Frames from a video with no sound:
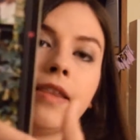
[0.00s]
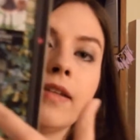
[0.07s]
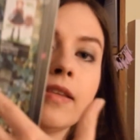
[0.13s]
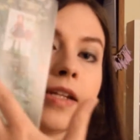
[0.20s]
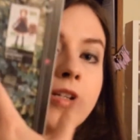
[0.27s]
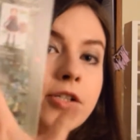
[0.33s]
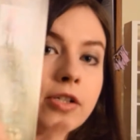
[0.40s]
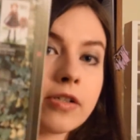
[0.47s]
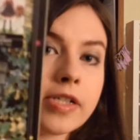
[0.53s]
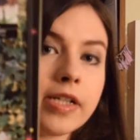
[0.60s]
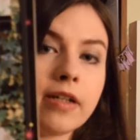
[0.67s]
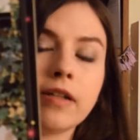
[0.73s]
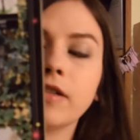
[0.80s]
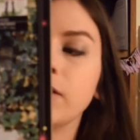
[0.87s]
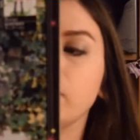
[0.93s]
and then they turned
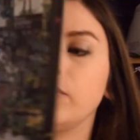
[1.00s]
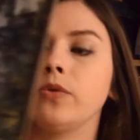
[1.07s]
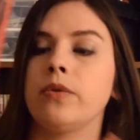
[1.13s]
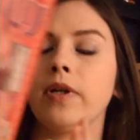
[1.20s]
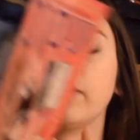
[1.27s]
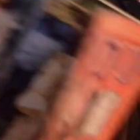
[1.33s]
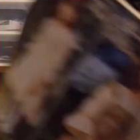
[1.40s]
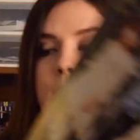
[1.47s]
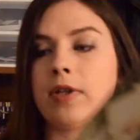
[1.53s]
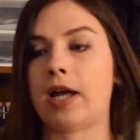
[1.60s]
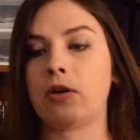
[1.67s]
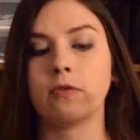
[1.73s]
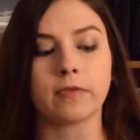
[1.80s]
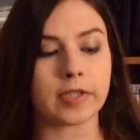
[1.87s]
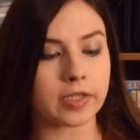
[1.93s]
it into a full
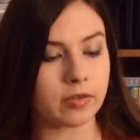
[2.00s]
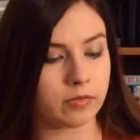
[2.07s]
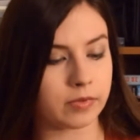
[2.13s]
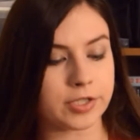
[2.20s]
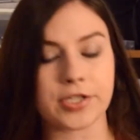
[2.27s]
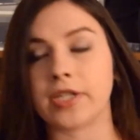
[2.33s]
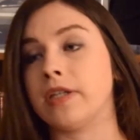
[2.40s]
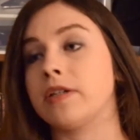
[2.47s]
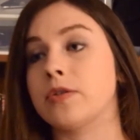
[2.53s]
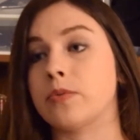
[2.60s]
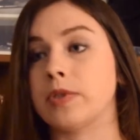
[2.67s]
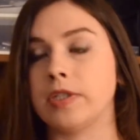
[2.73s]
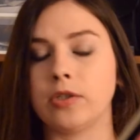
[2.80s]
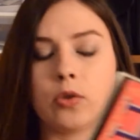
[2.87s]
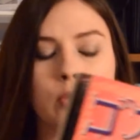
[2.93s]
outfit, which I think is
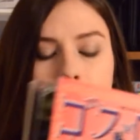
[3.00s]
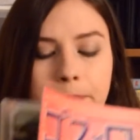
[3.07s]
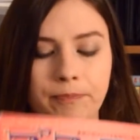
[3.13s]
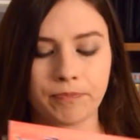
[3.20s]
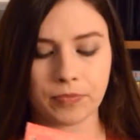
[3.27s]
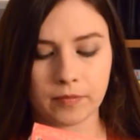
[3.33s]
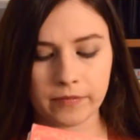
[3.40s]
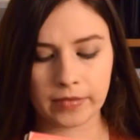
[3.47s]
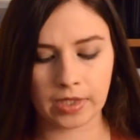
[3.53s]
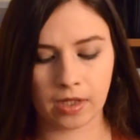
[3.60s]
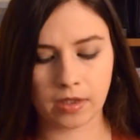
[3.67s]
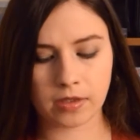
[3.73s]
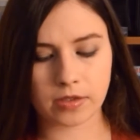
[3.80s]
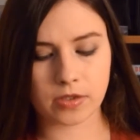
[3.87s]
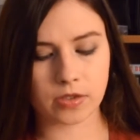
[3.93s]
really cool.
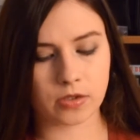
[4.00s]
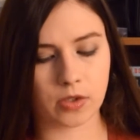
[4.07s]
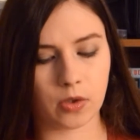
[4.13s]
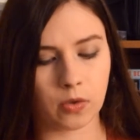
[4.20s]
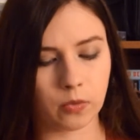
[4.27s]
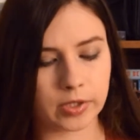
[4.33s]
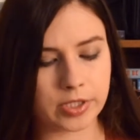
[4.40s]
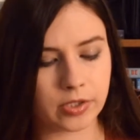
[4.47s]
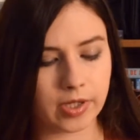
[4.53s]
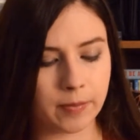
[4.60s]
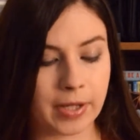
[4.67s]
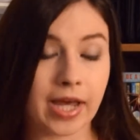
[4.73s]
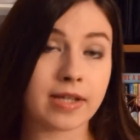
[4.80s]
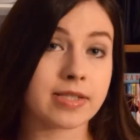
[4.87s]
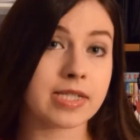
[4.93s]
So once you
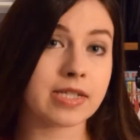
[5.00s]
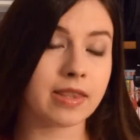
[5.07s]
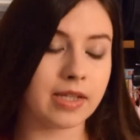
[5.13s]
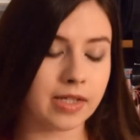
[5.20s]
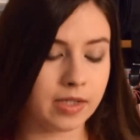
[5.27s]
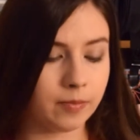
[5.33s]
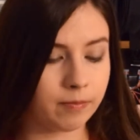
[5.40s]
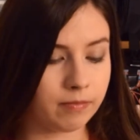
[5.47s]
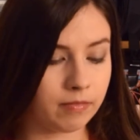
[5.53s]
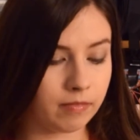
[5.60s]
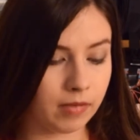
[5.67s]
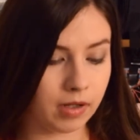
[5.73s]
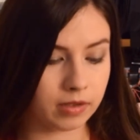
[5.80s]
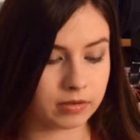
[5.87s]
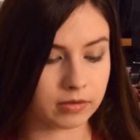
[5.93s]
get past the
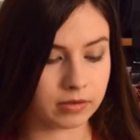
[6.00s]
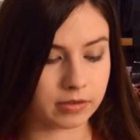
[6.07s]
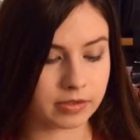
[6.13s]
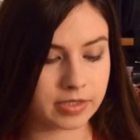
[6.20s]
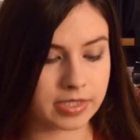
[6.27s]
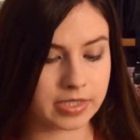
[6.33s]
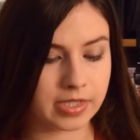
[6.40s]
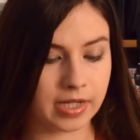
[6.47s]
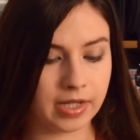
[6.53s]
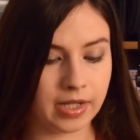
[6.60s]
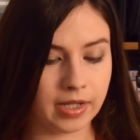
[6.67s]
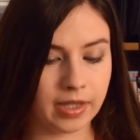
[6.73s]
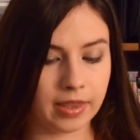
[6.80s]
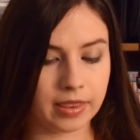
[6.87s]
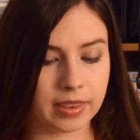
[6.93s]
models,
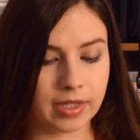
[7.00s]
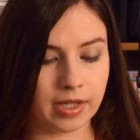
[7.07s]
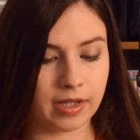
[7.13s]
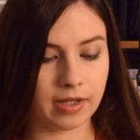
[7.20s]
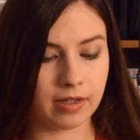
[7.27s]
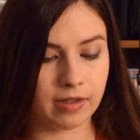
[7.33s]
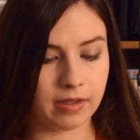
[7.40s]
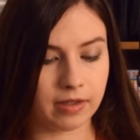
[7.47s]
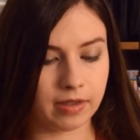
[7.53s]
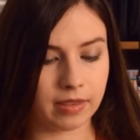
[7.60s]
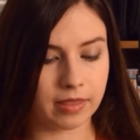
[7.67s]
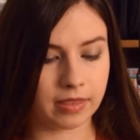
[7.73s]
then